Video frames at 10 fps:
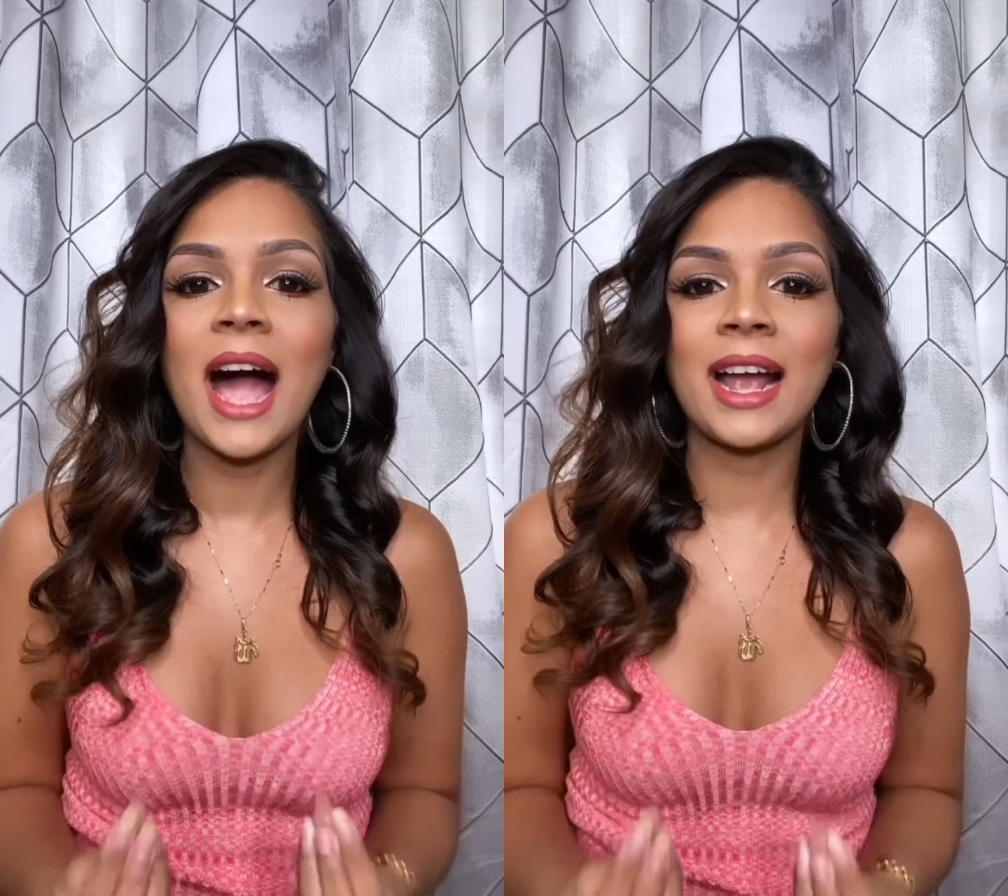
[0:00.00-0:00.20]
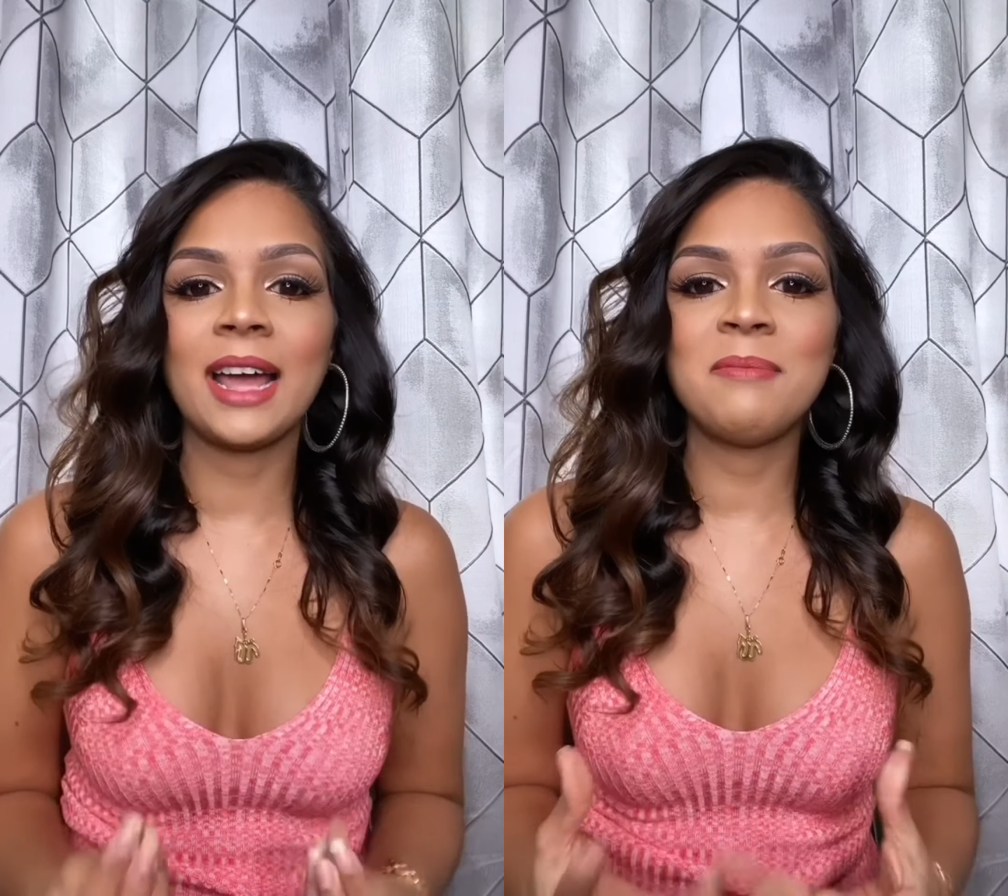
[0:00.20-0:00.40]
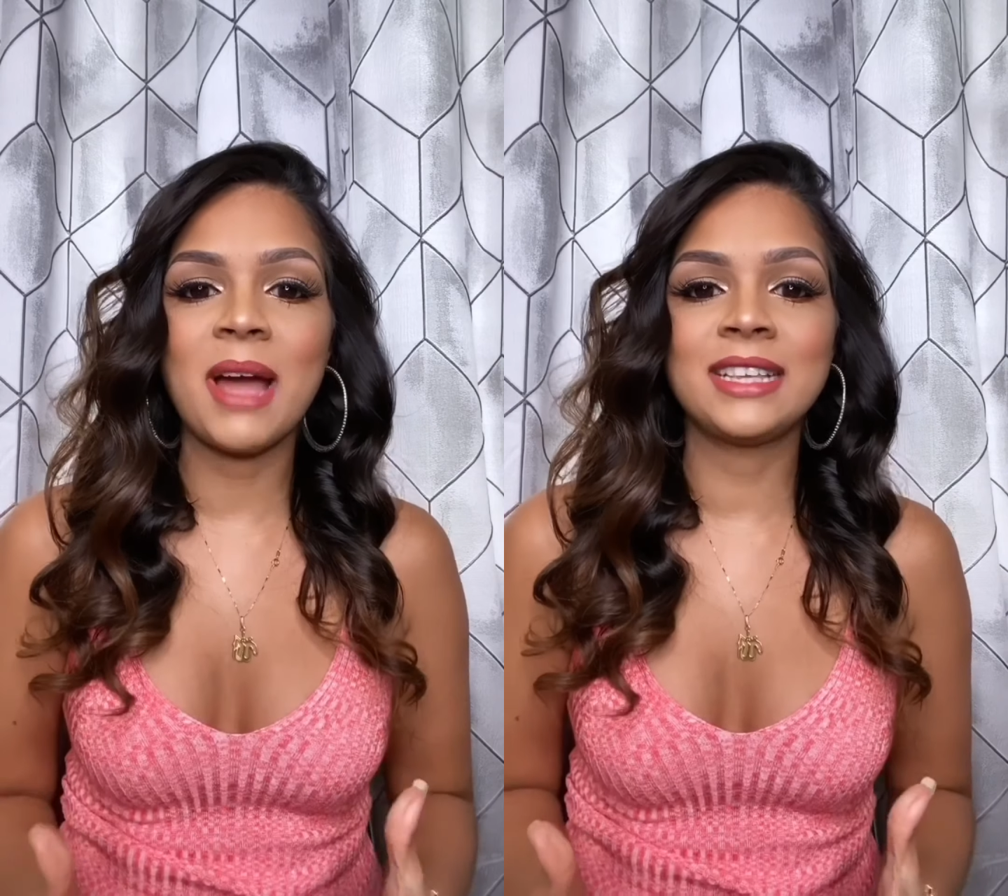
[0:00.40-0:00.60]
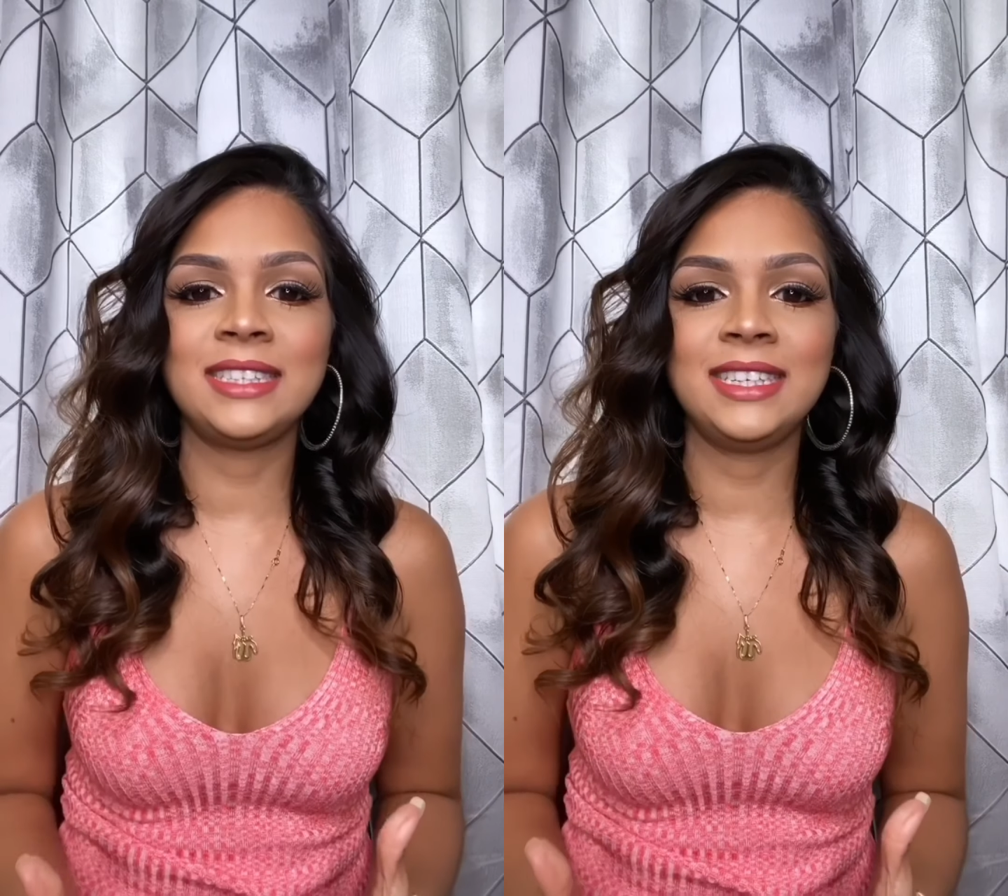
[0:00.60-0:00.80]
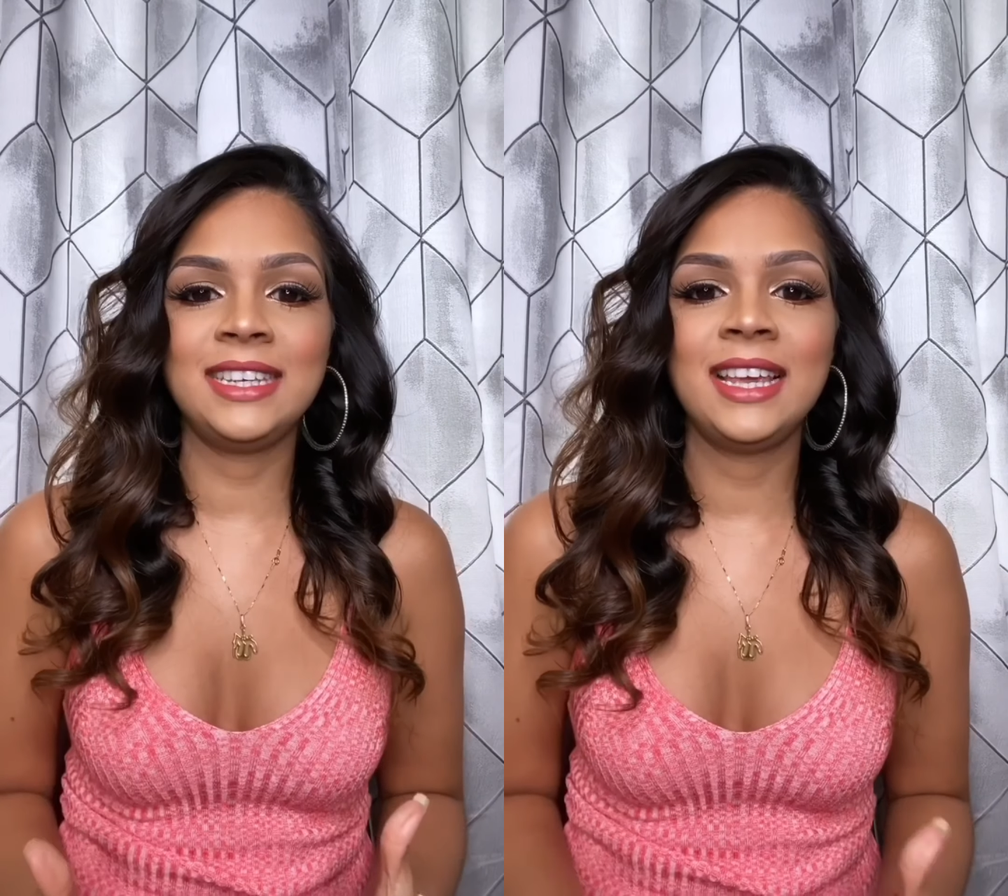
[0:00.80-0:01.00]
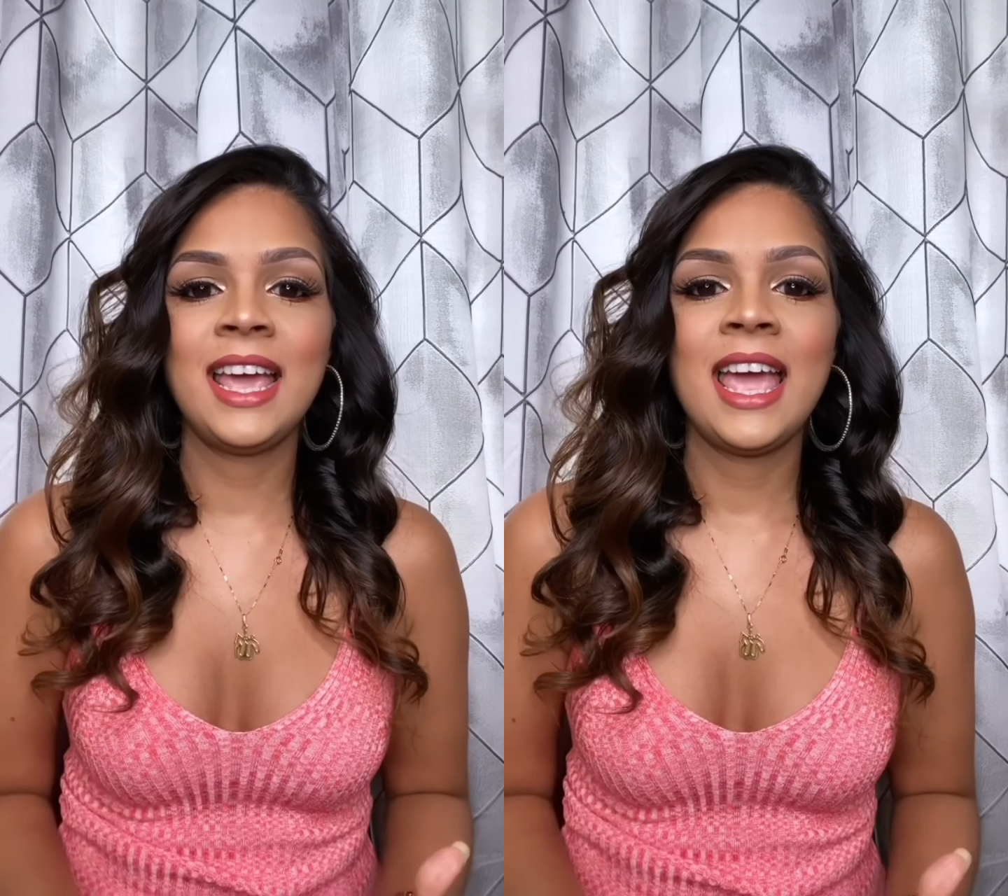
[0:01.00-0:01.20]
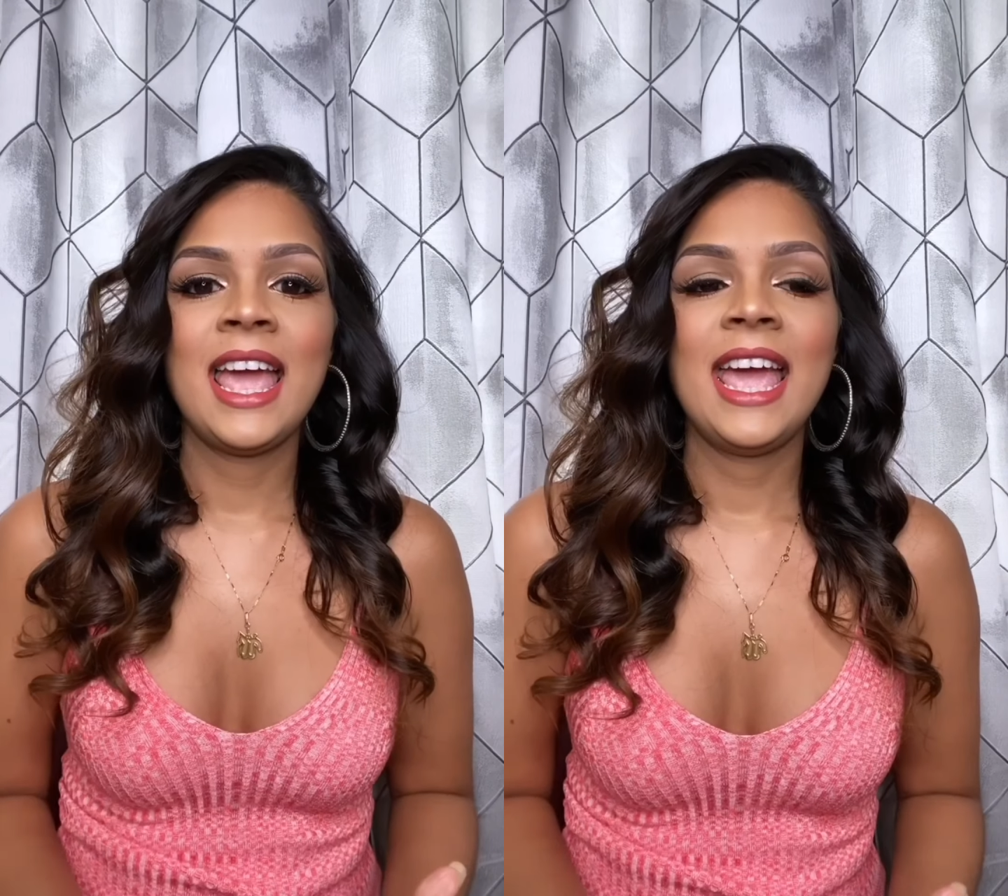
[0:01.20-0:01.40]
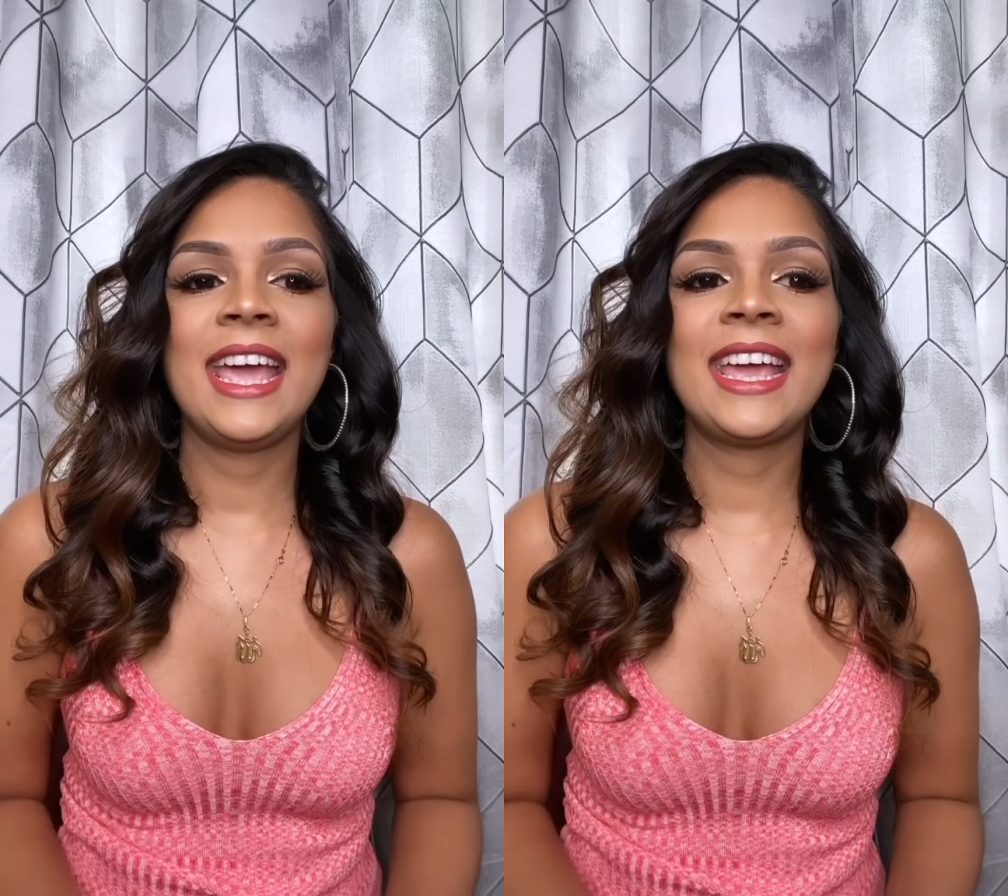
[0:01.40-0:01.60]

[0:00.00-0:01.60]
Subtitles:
and messy, it